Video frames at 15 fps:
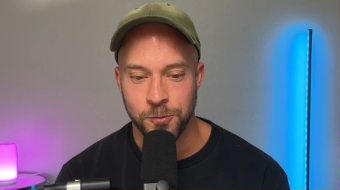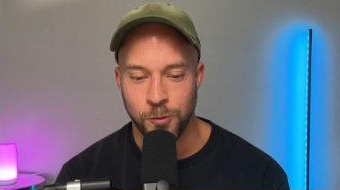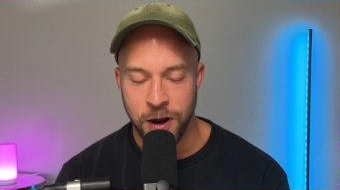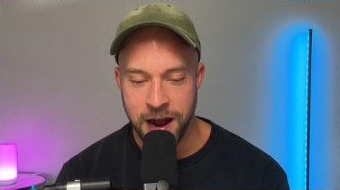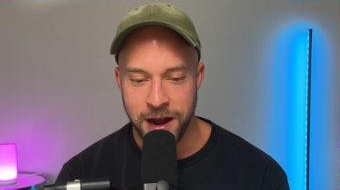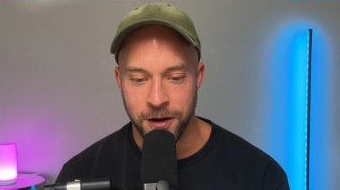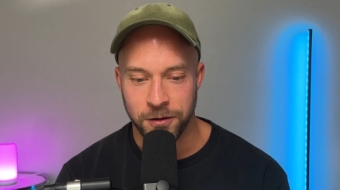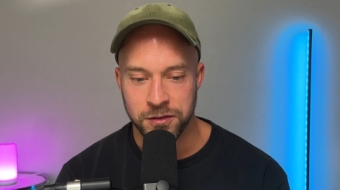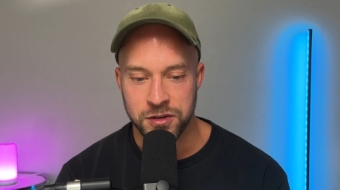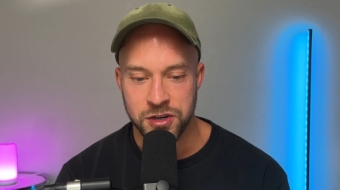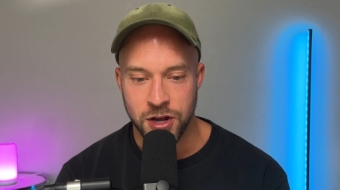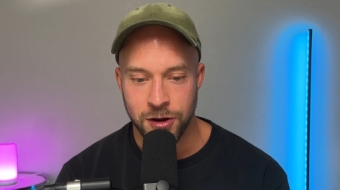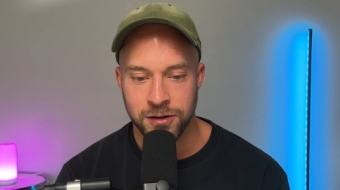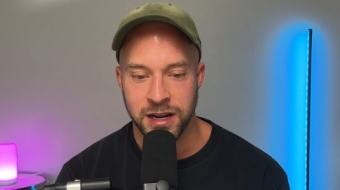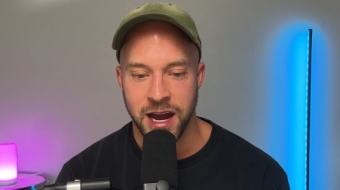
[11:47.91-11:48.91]
wow,
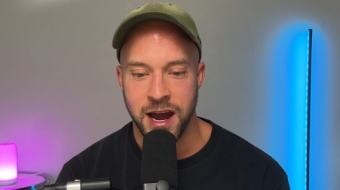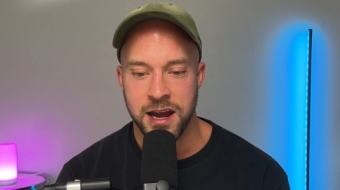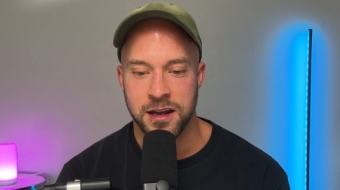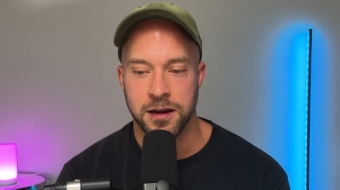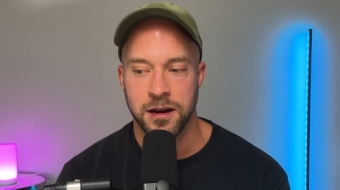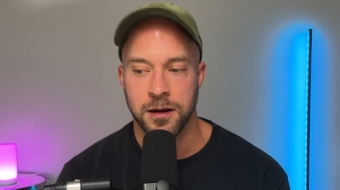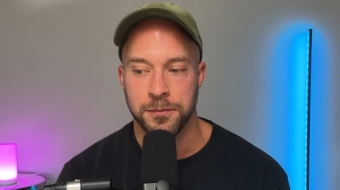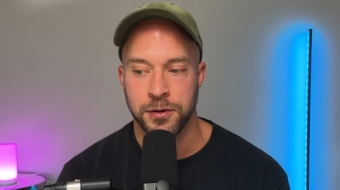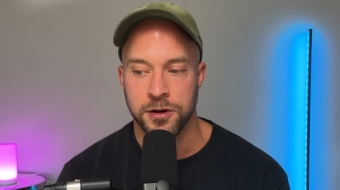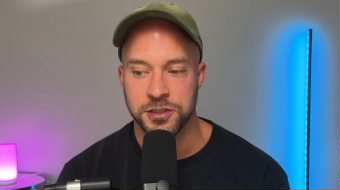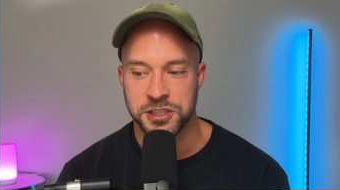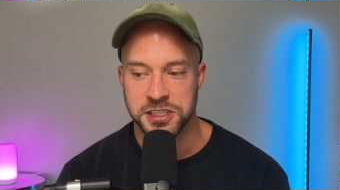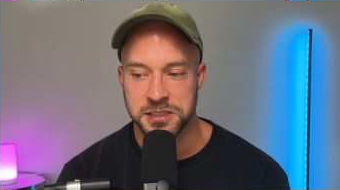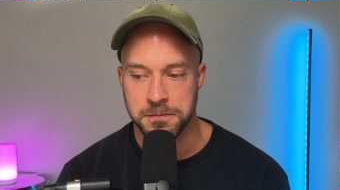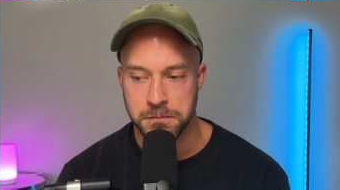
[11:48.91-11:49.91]
no guy
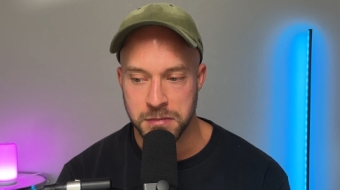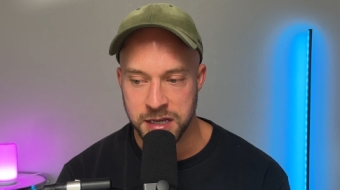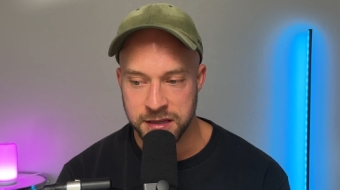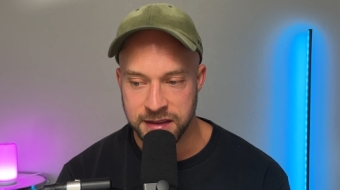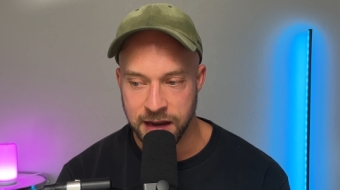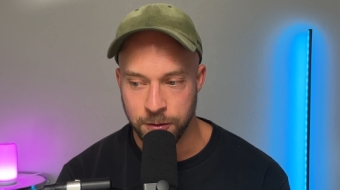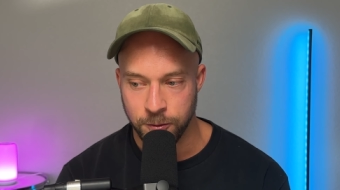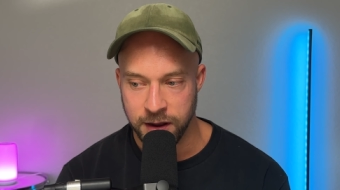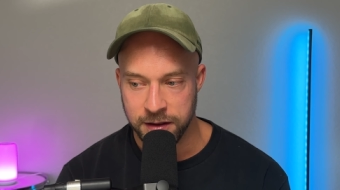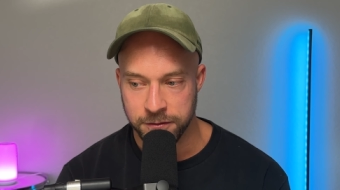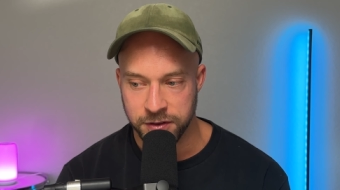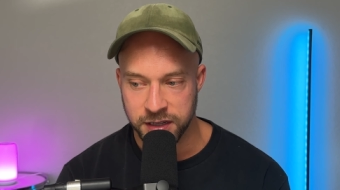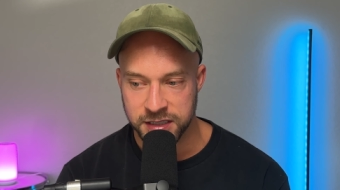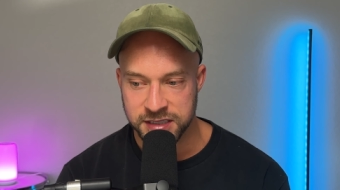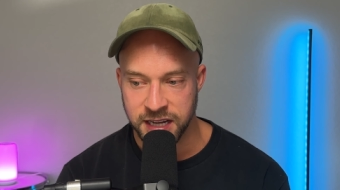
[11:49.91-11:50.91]
approaches me that way
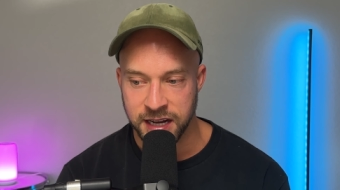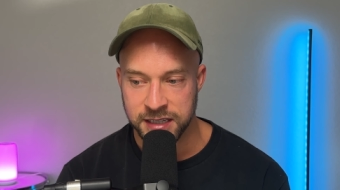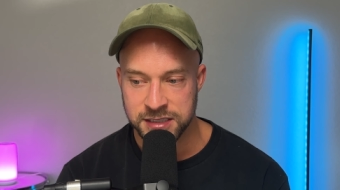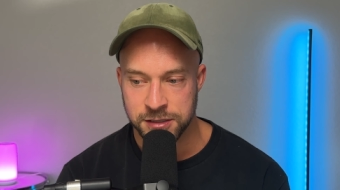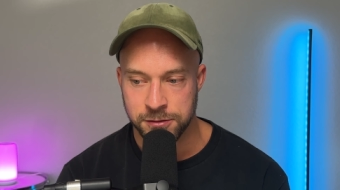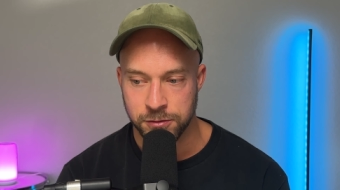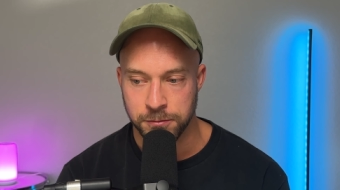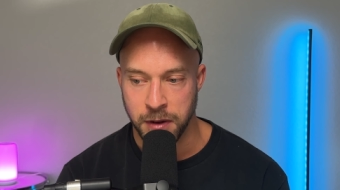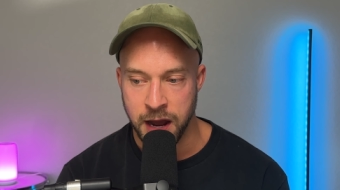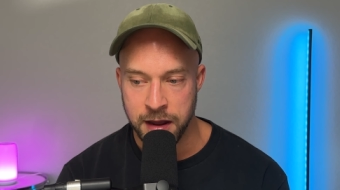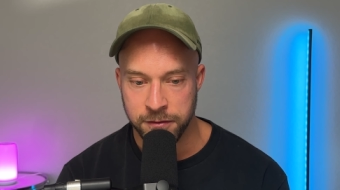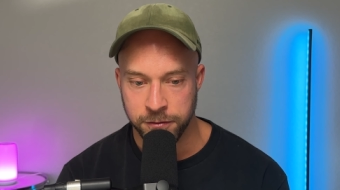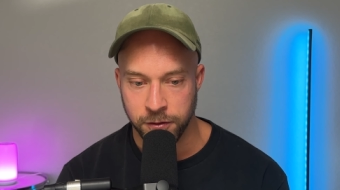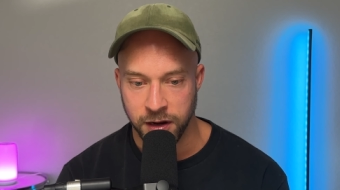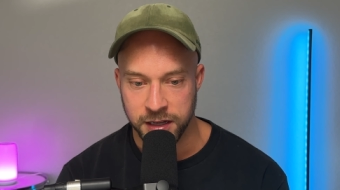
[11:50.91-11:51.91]
via text through my
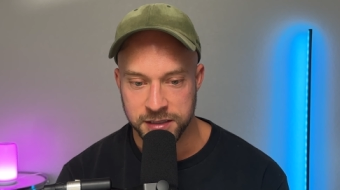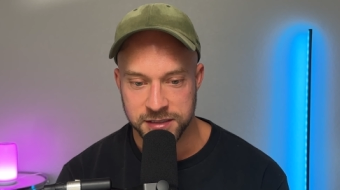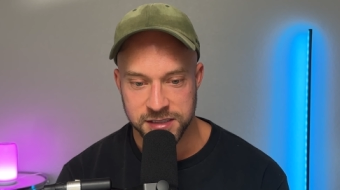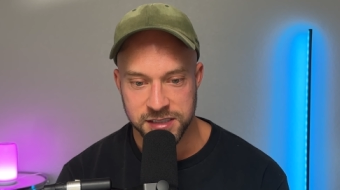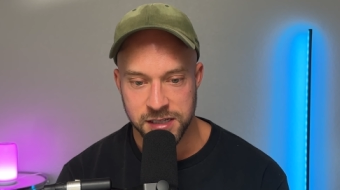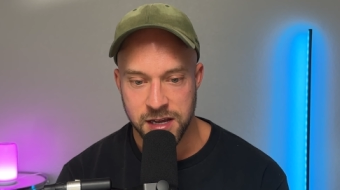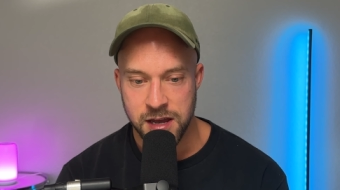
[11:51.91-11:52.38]
friends.